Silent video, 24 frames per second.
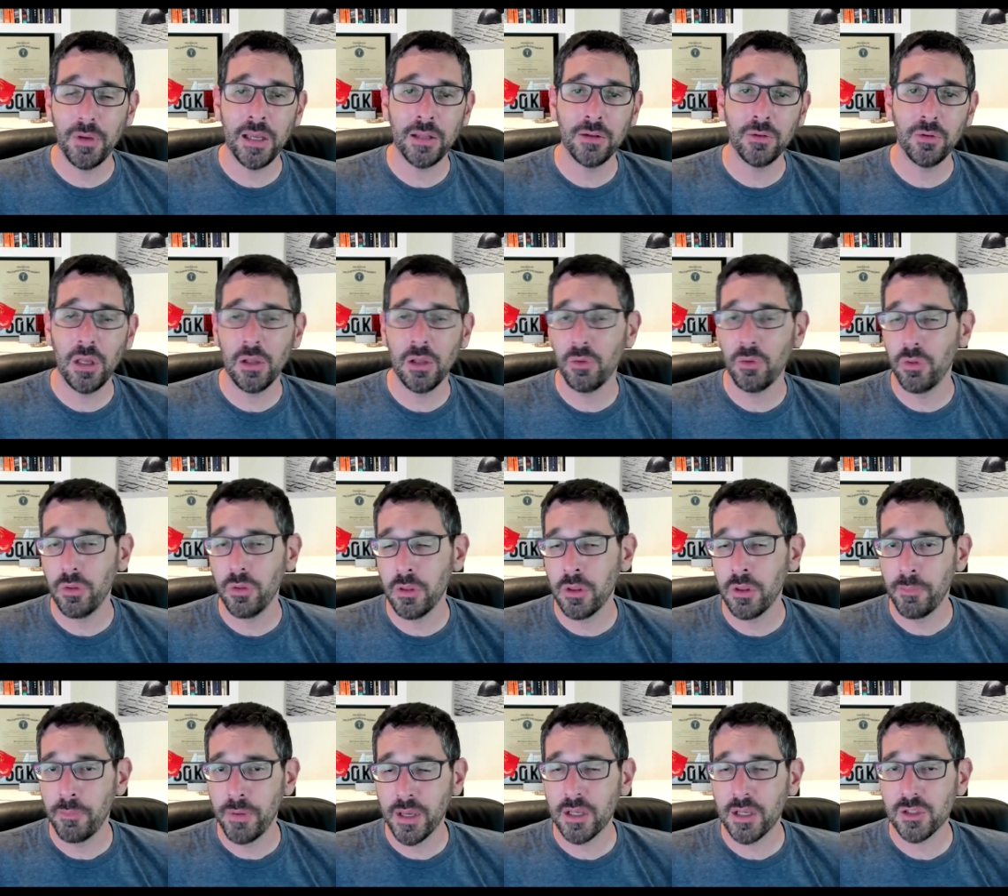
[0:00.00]
And
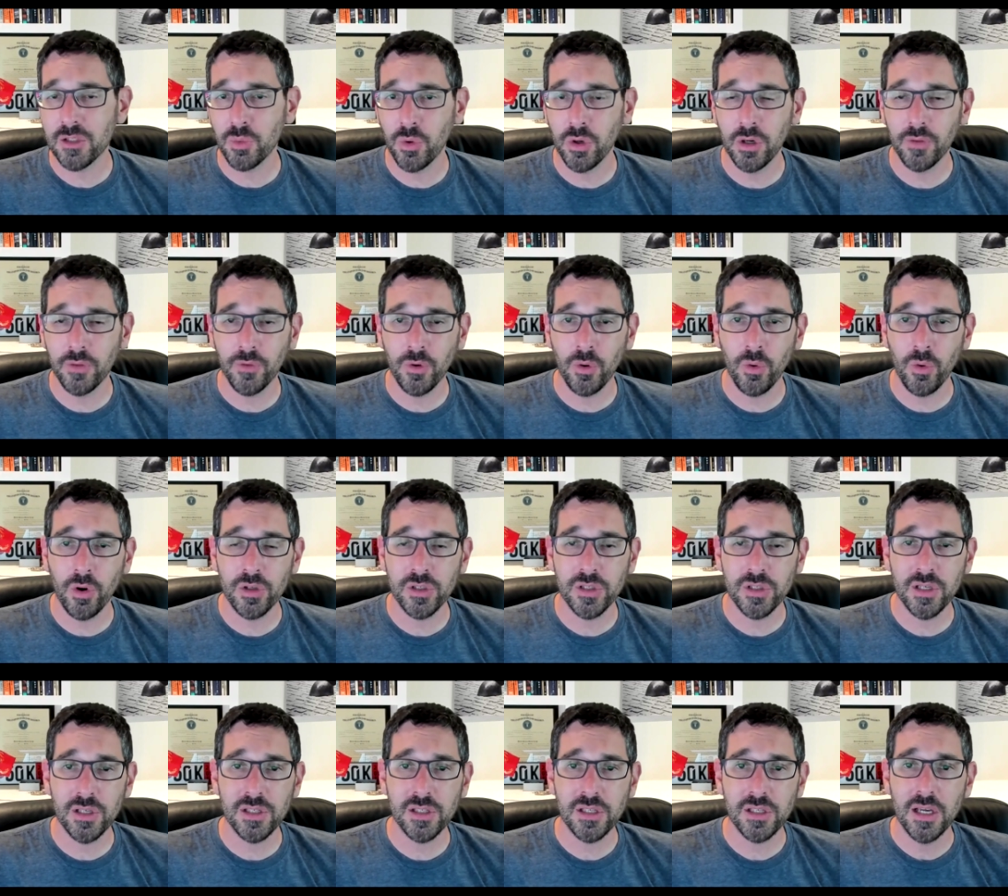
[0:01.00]
the biggest one, of course,
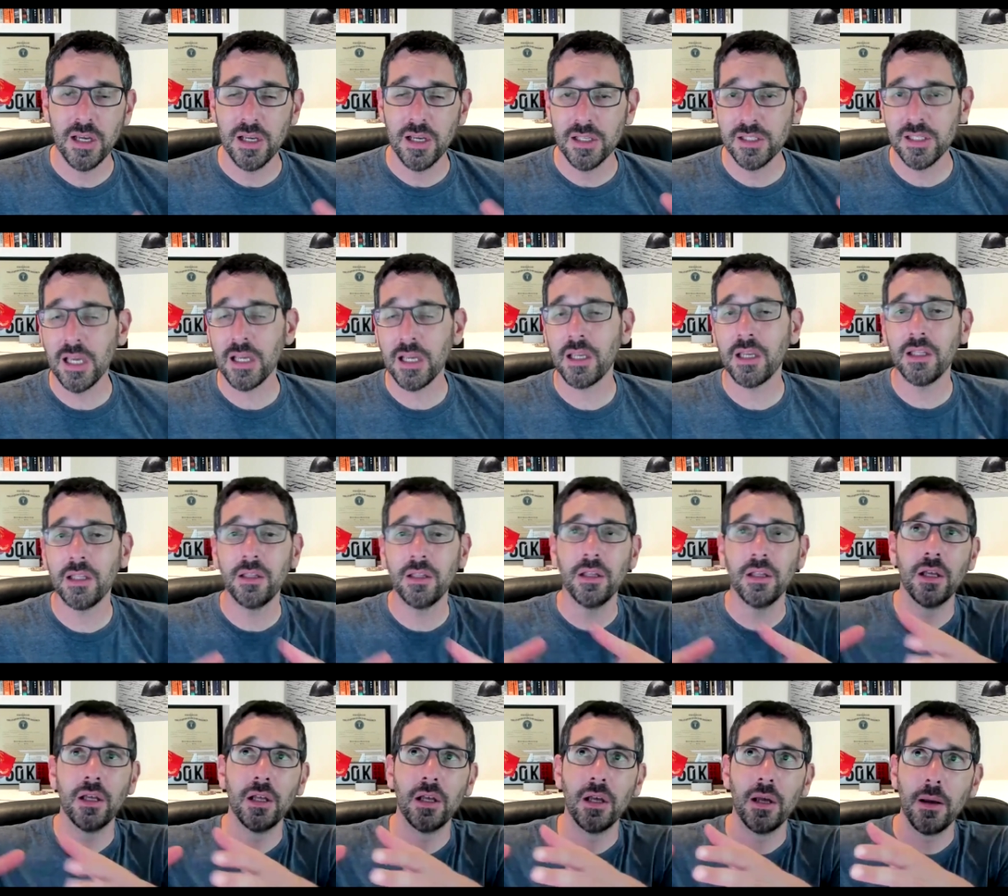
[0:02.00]
is second
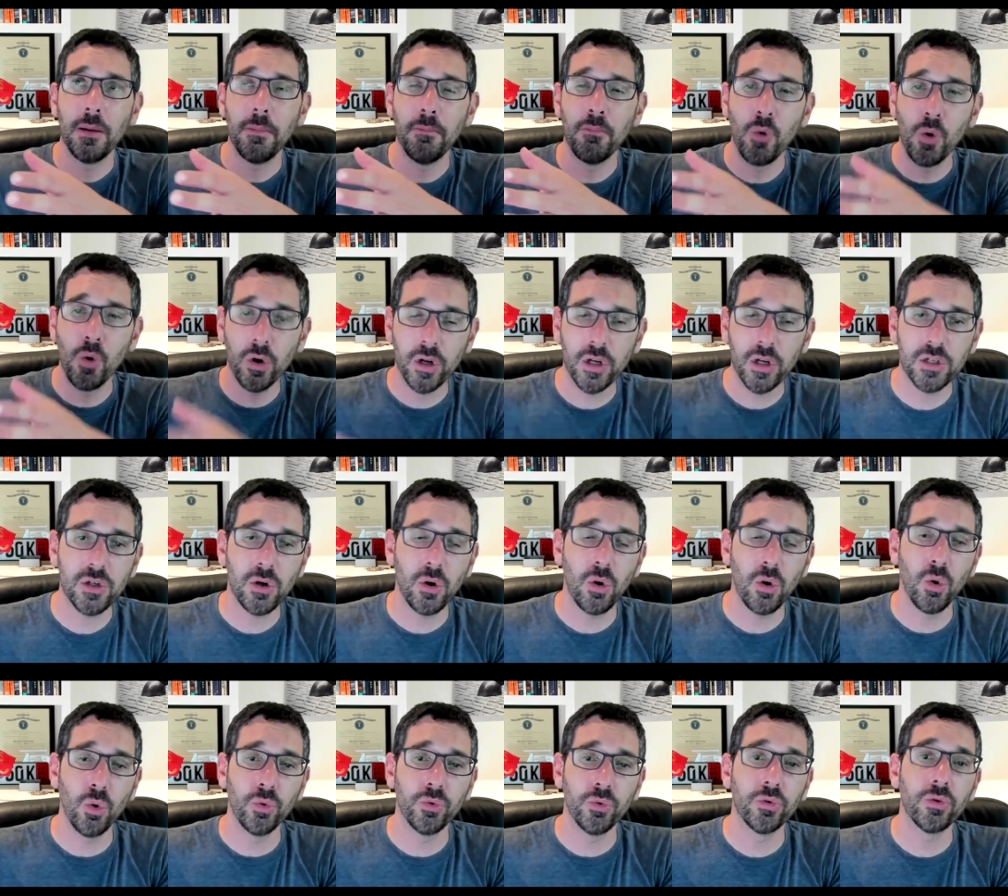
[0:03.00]
mortgage
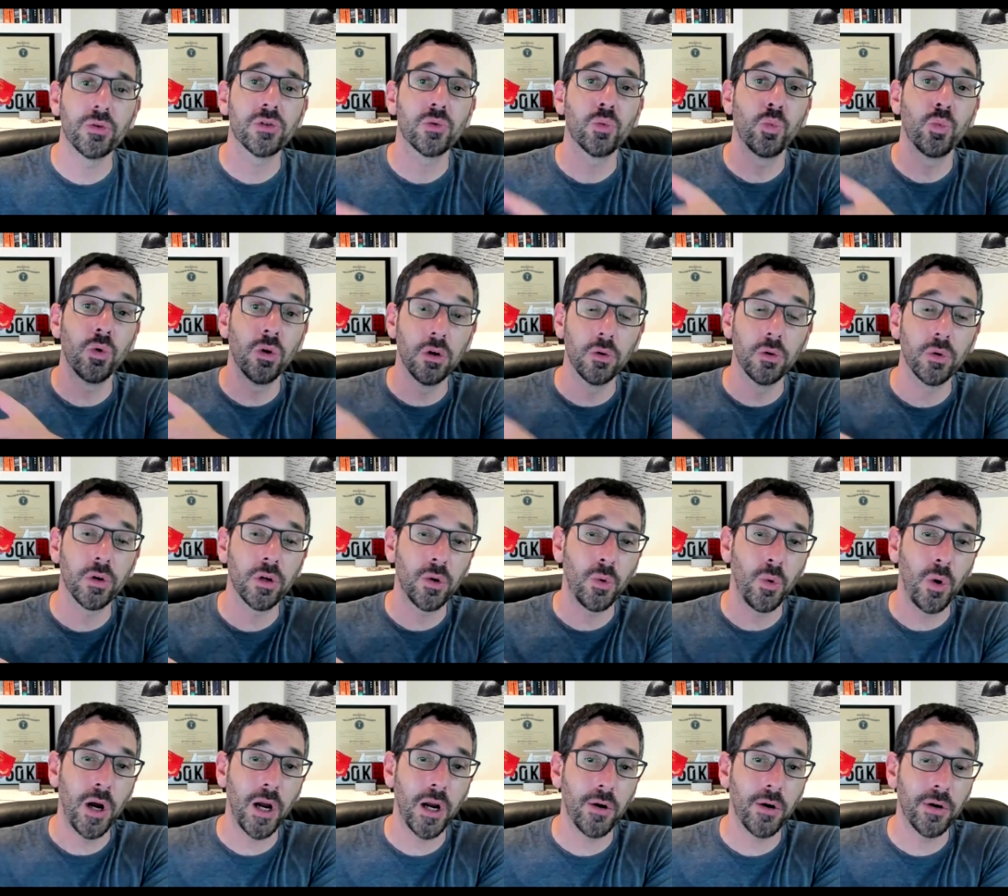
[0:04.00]
holders will
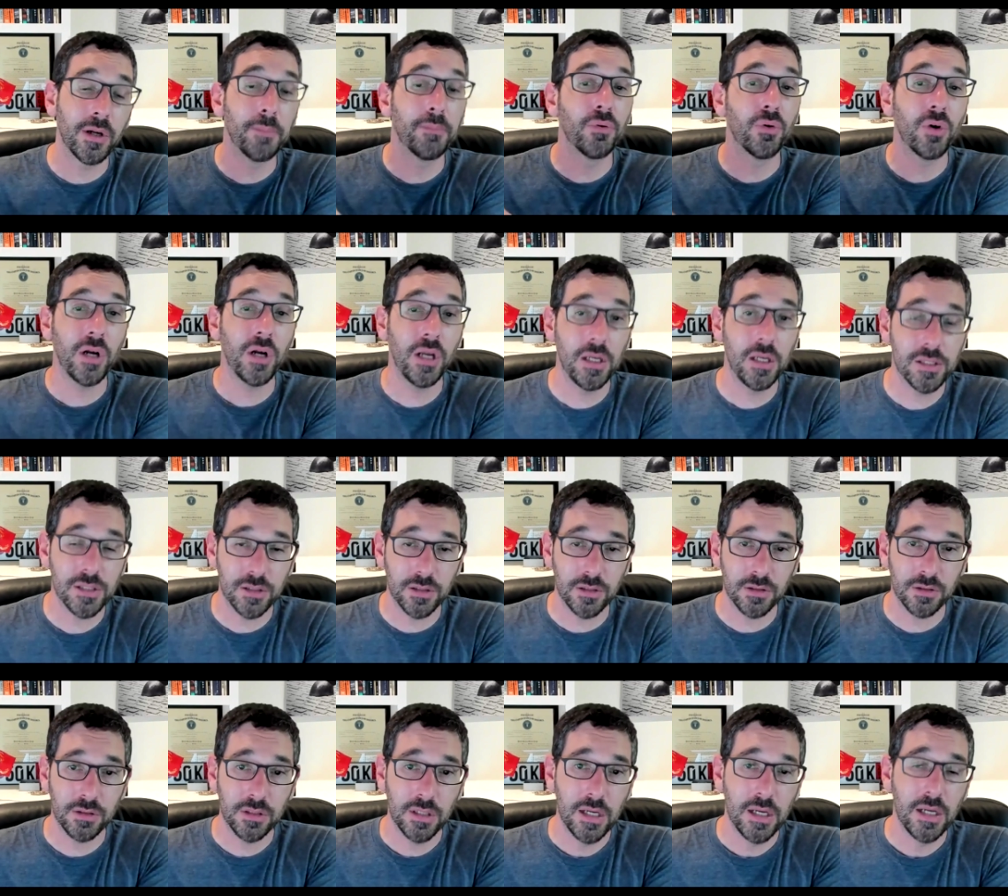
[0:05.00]
require an
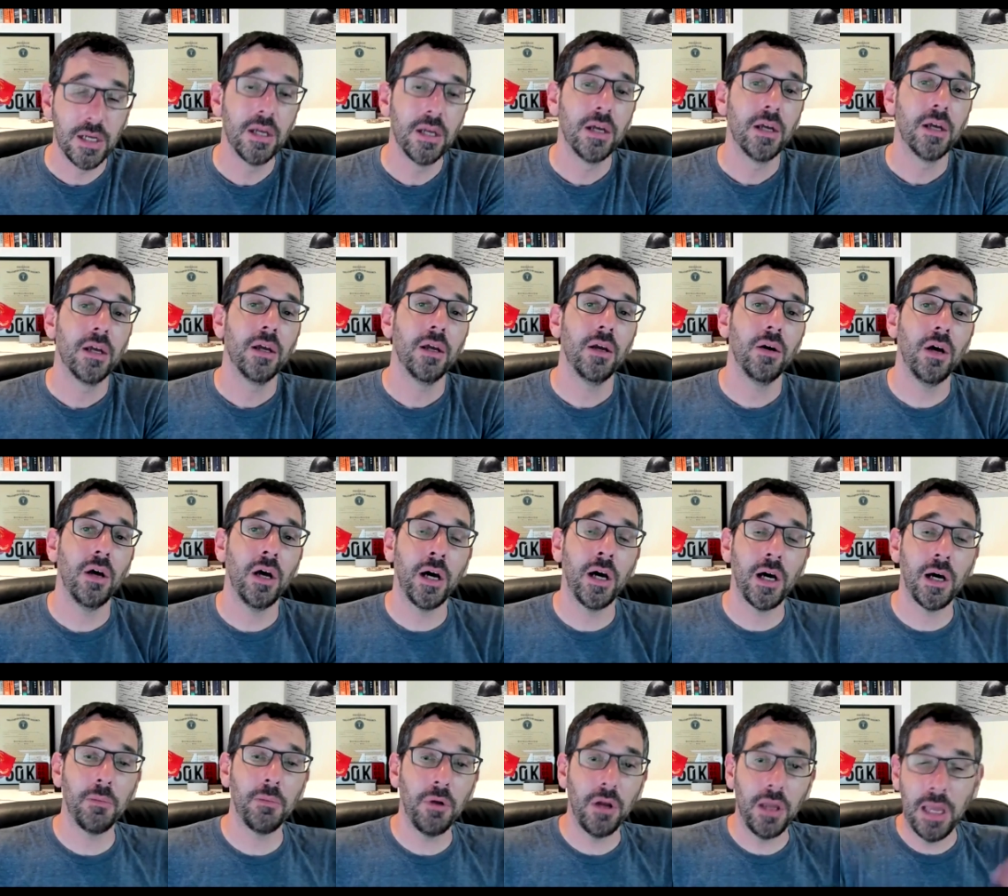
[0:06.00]
appraisal,
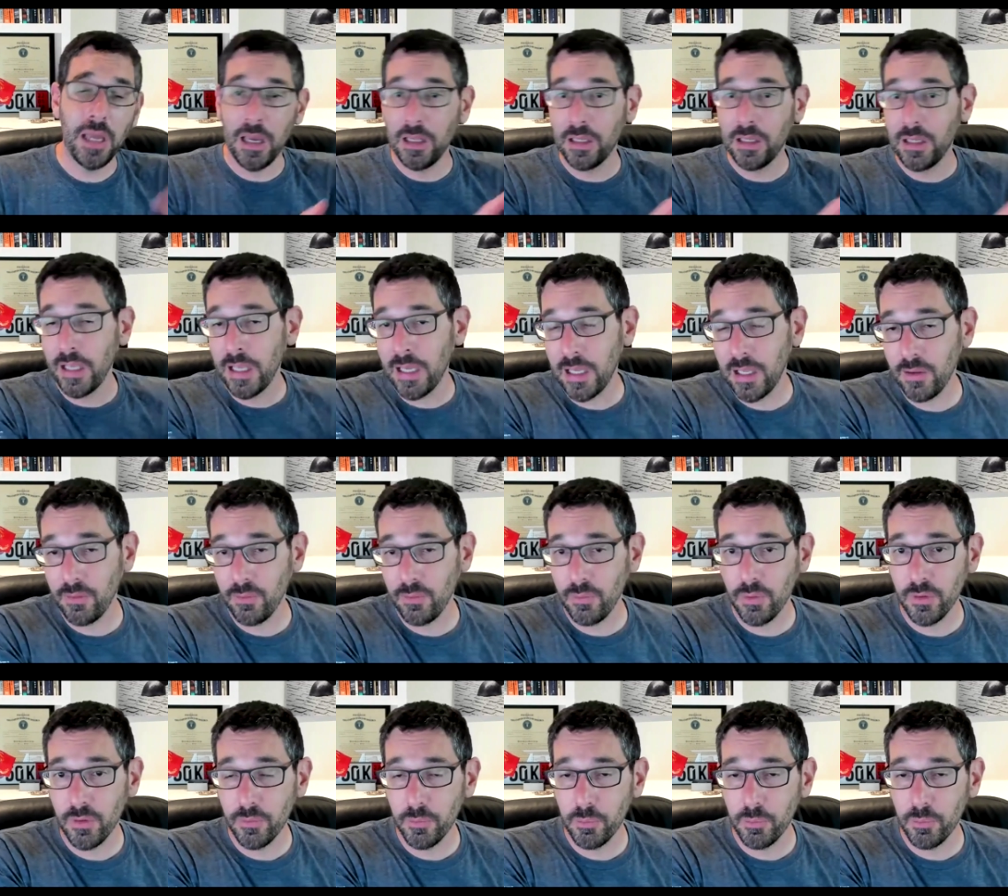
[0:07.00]
and a